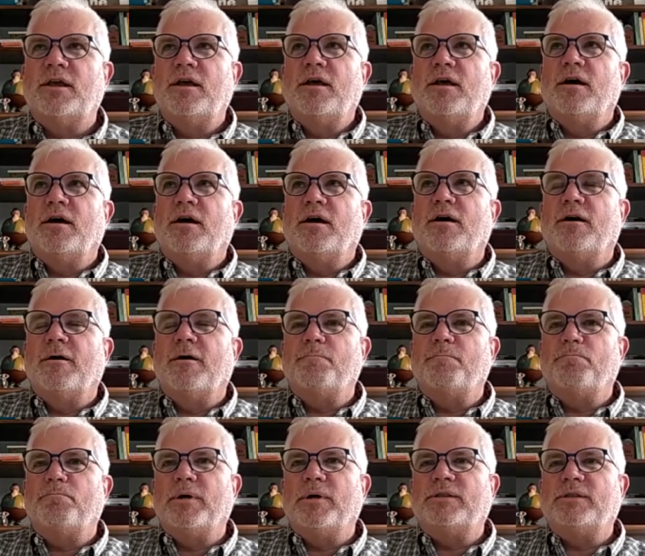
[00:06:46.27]

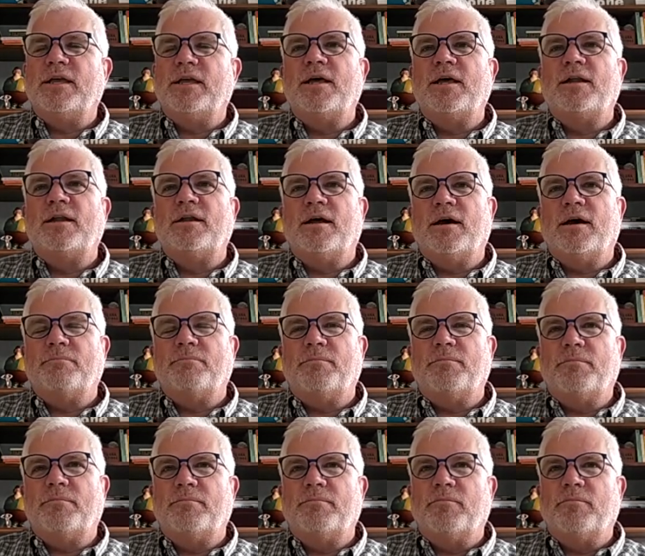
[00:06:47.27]
But then I
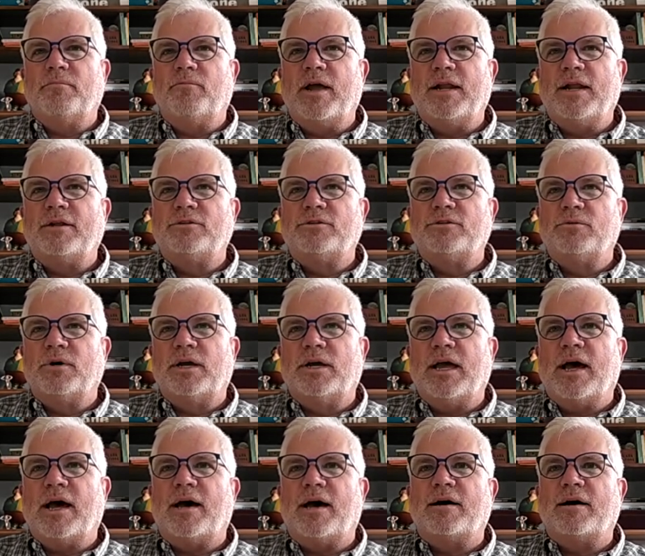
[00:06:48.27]
ran into a
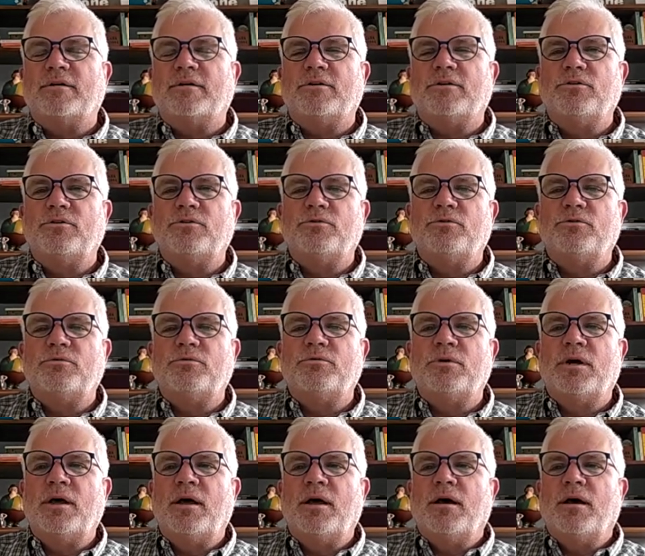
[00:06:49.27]
guy
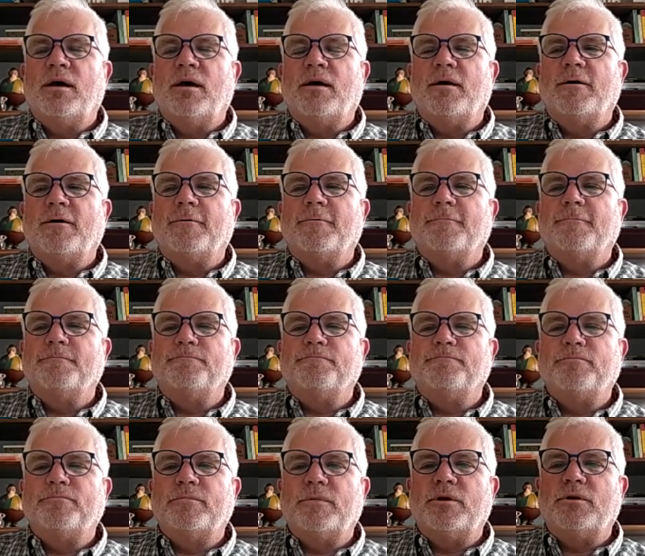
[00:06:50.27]
who
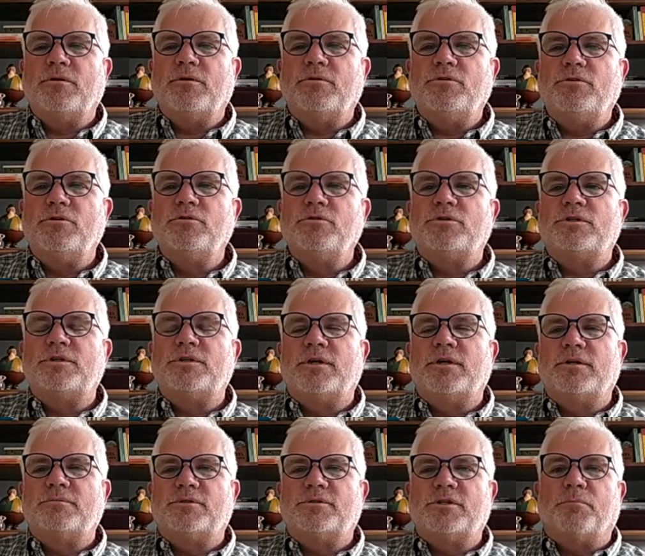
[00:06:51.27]
used
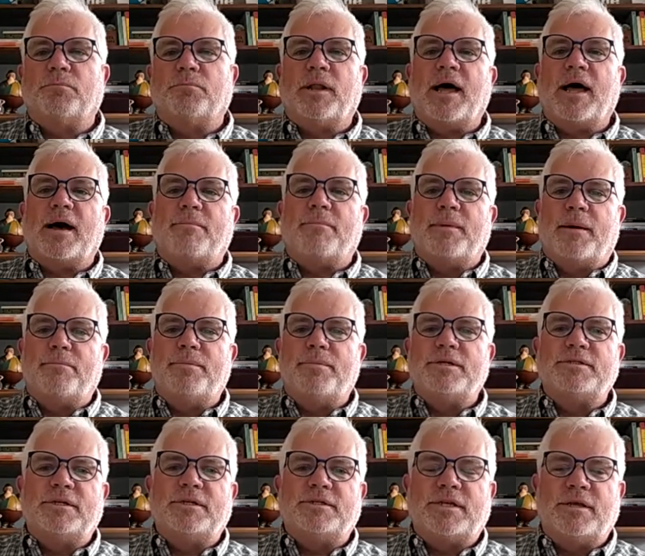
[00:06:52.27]
to supply my
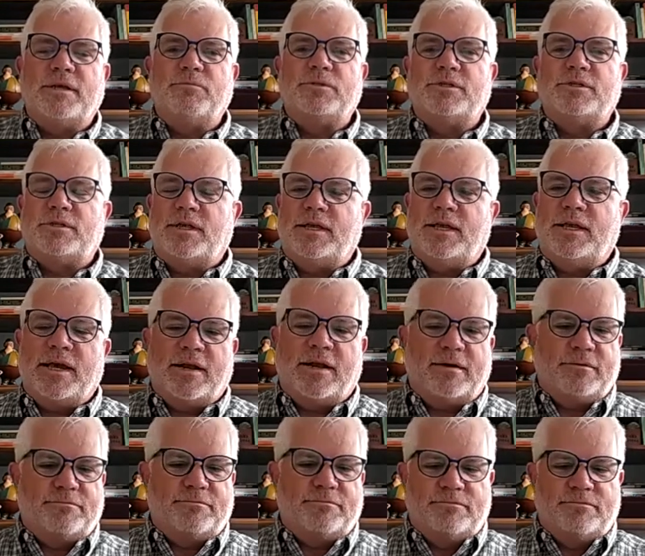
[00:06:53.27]
business. He had
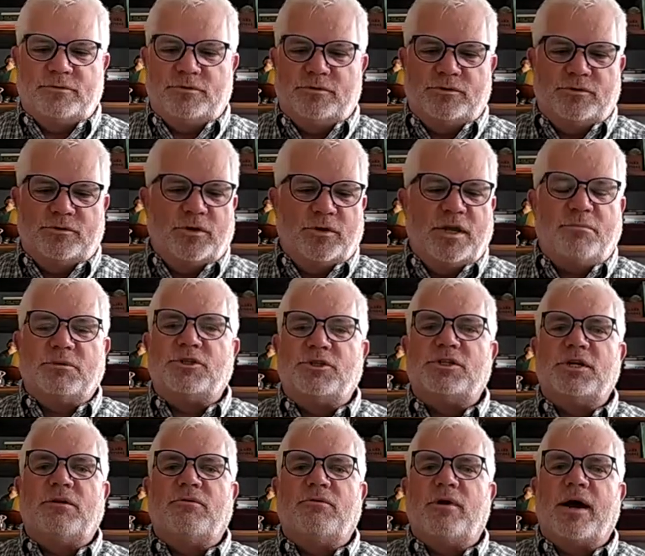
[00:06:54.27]
a drink
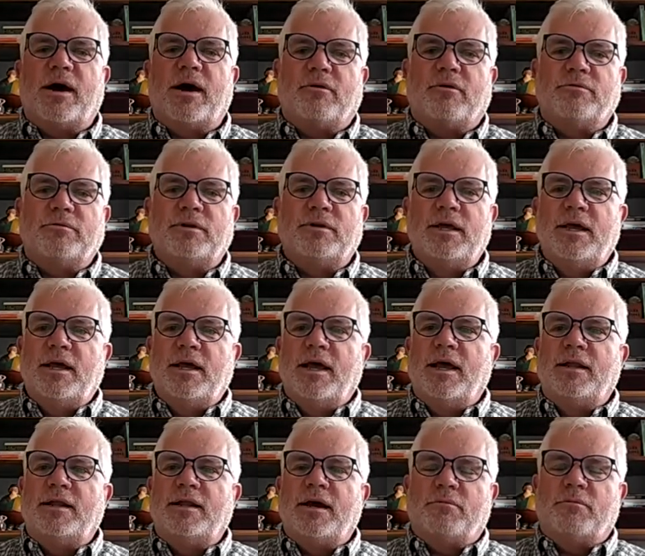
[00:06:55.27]
machine route,
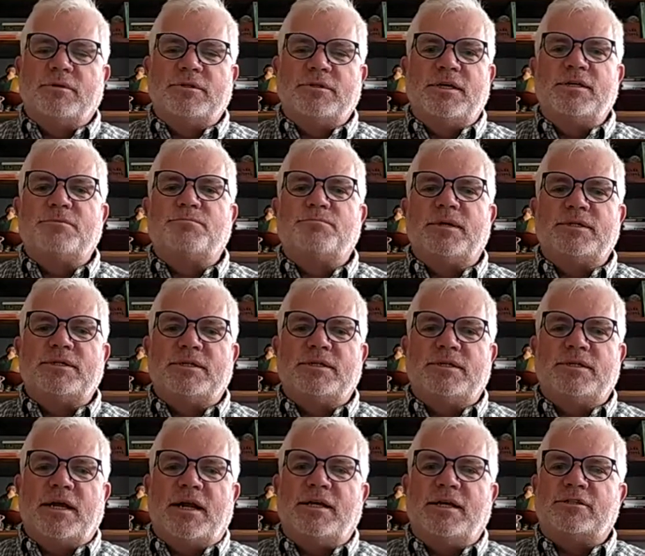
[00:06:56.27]
and that was his
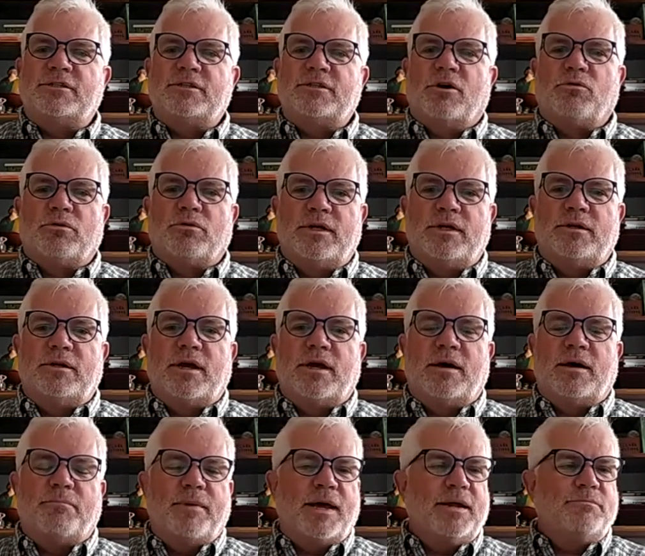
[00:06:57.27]
business, and he sold it.
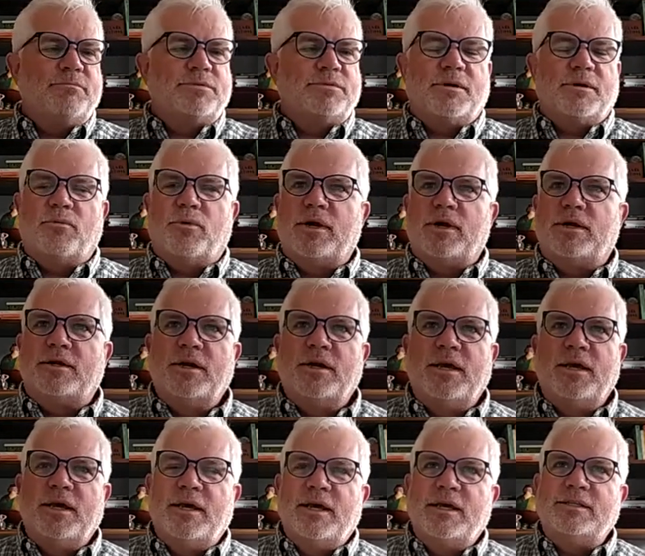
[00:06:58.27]
I met him somewhere.
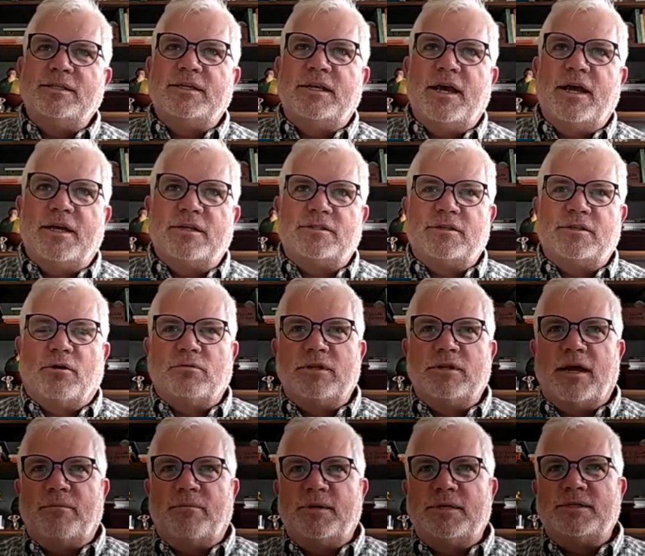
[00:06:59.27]
He said, yeah, I sold
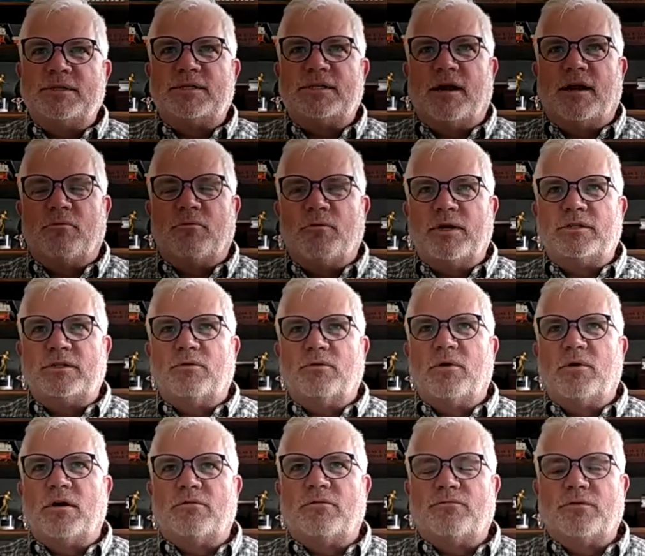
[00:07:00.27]
that business, and I went to
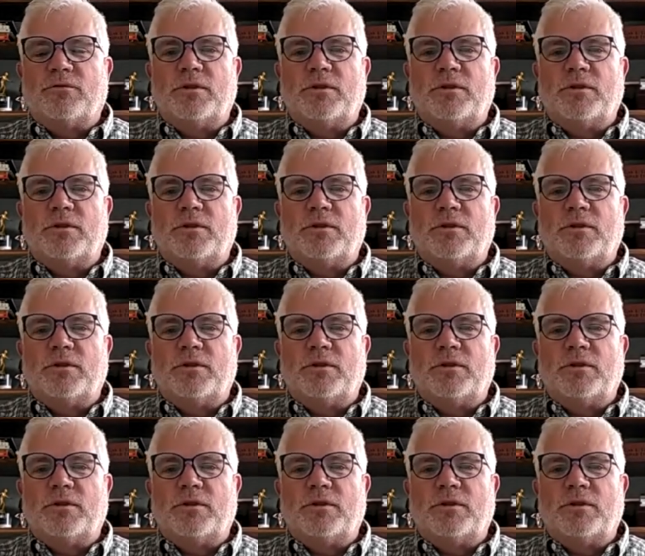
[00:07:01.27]
work for the